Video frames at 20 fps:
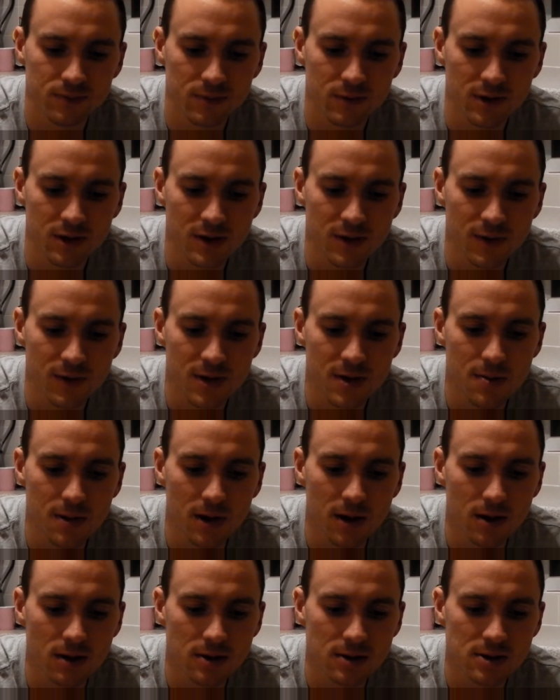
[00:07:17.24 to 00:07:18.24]
there's three
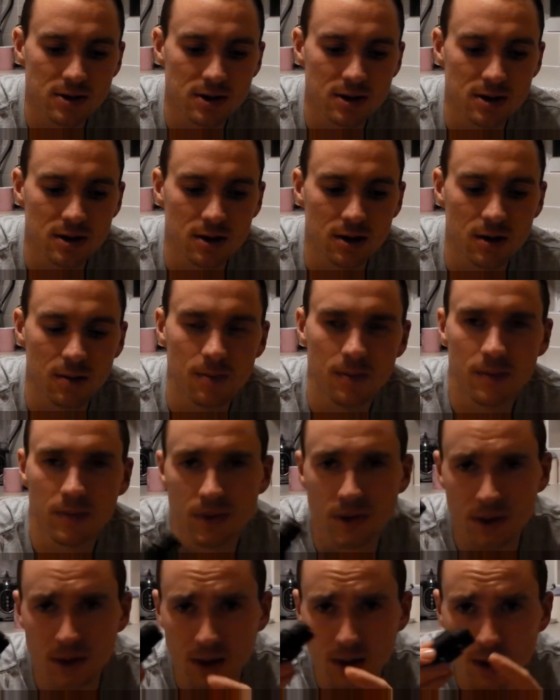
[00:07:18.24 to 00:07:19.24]
parts, there's like a,
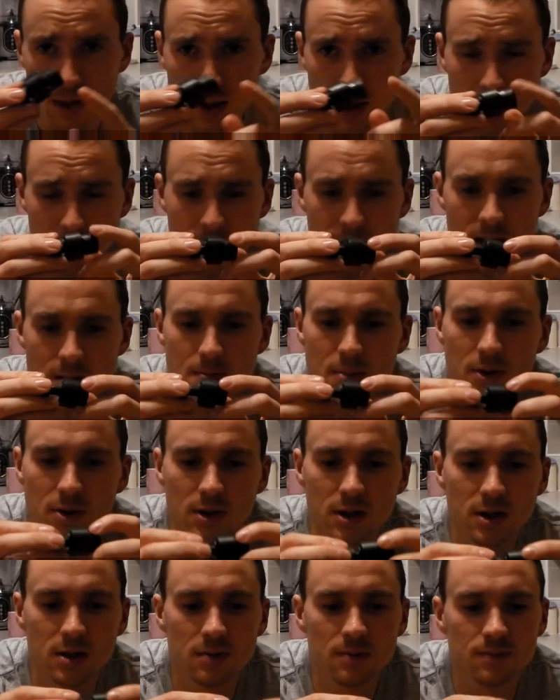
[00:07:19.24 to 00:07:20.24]
the main
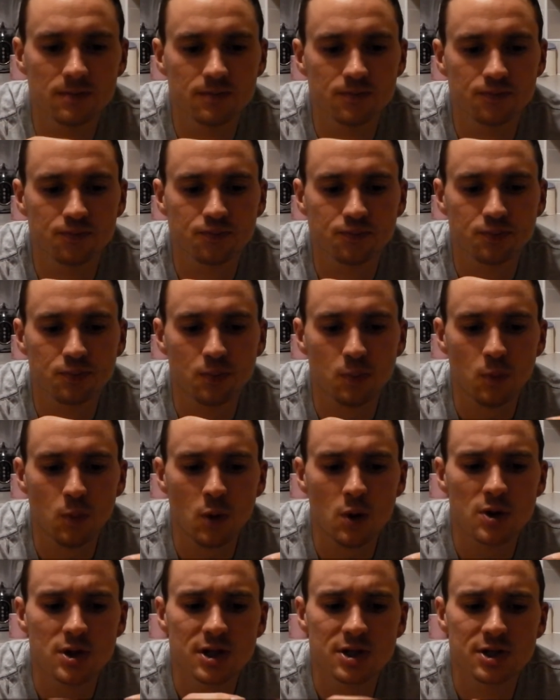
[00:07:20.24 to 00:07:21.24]
body
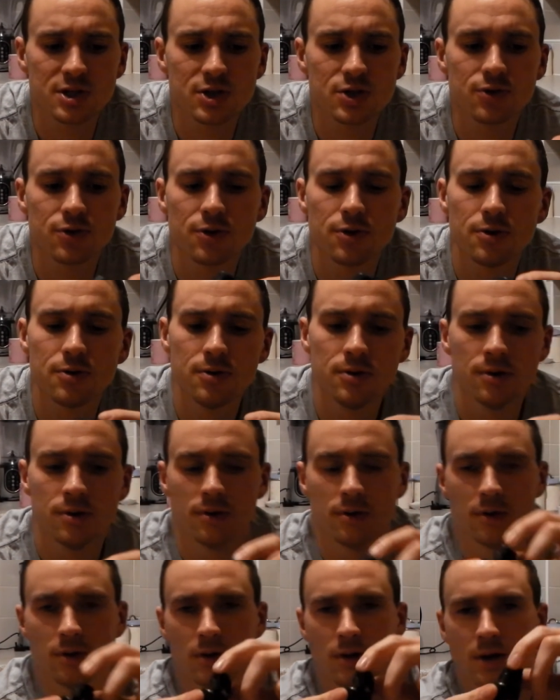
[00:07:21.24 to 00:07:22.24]
which has a screw
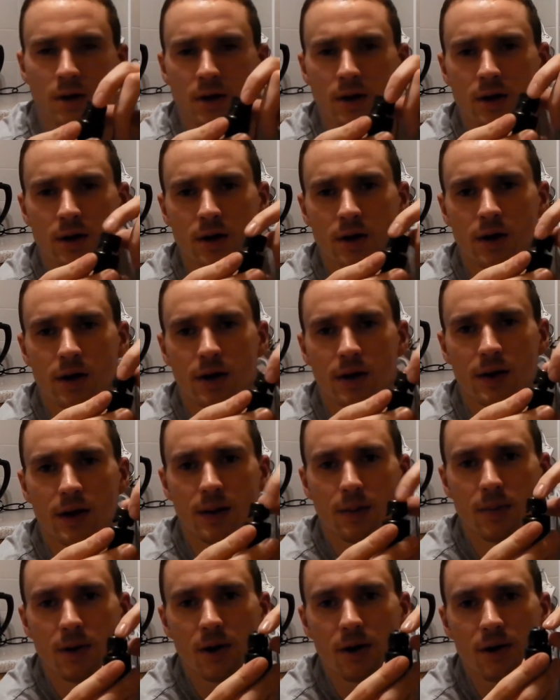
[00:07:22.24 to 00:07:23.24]
and
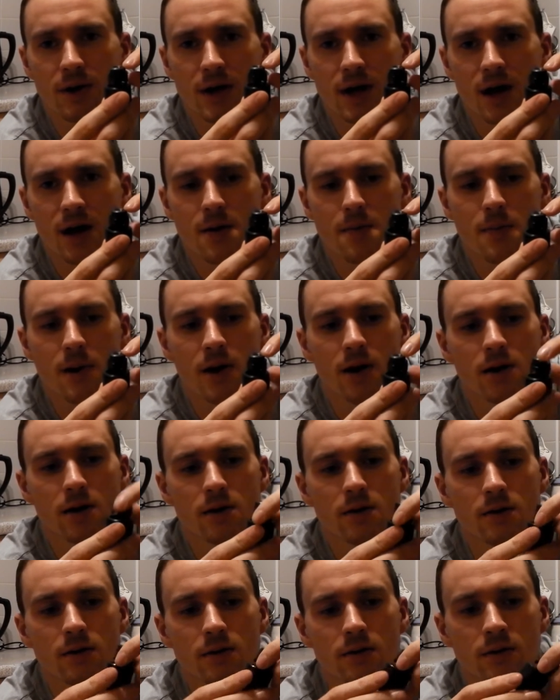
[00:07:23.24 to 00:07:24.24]
that part, the cutting
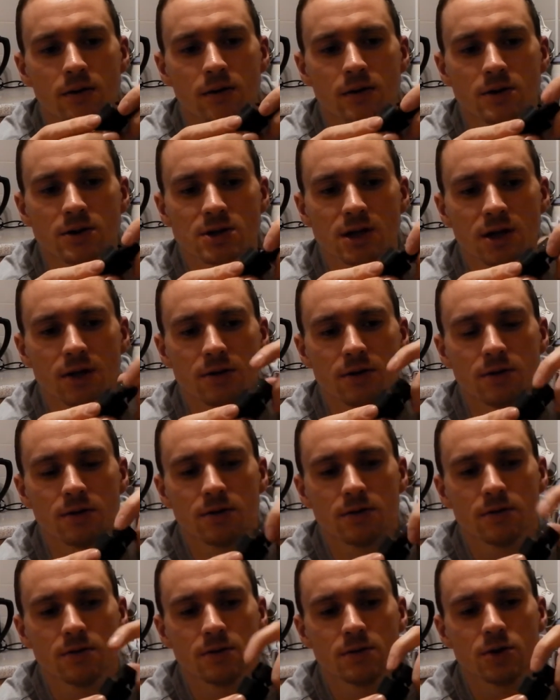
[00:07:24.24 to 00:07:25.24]
part. So
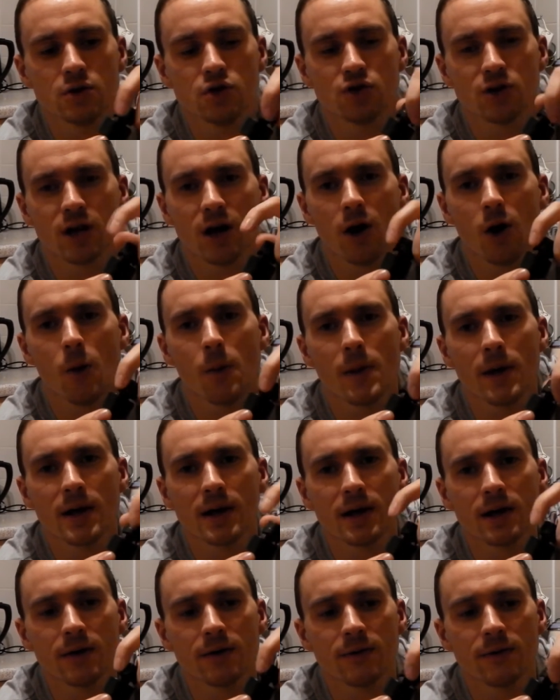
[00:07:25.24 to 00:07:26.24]
you drill a hole big
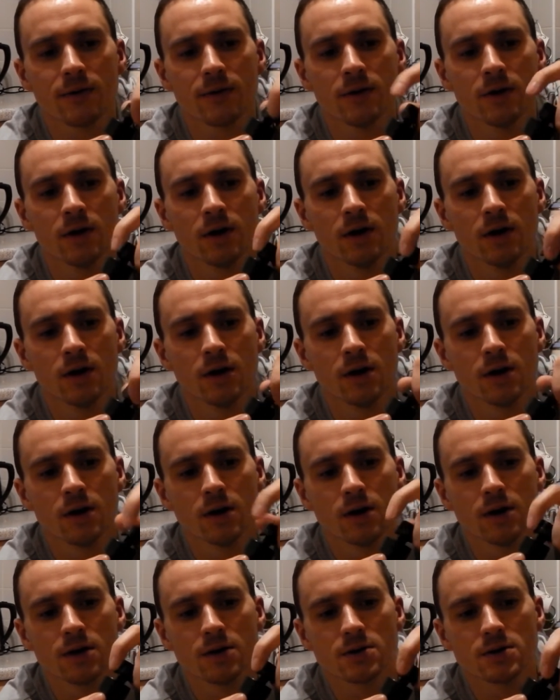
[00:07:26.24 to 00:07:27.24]
enough
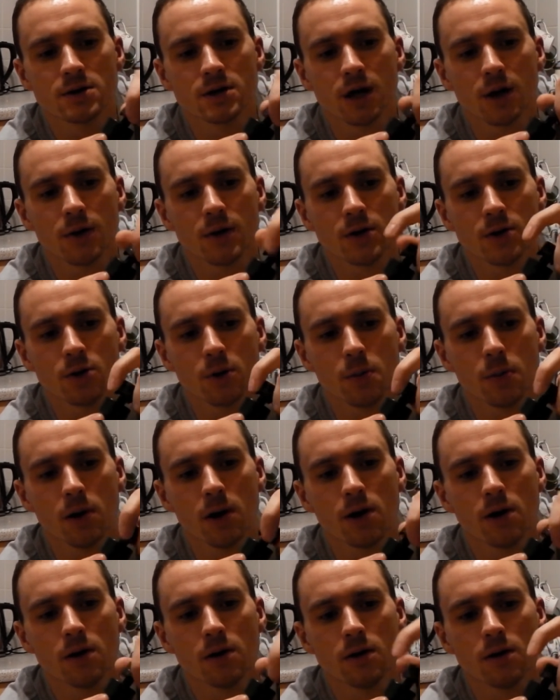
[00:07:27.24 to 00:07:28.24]
to go in your
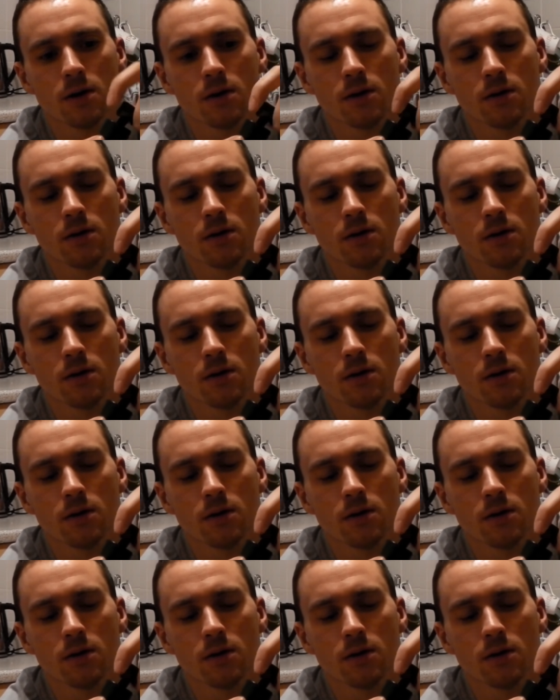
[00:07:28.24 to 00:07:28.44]
pot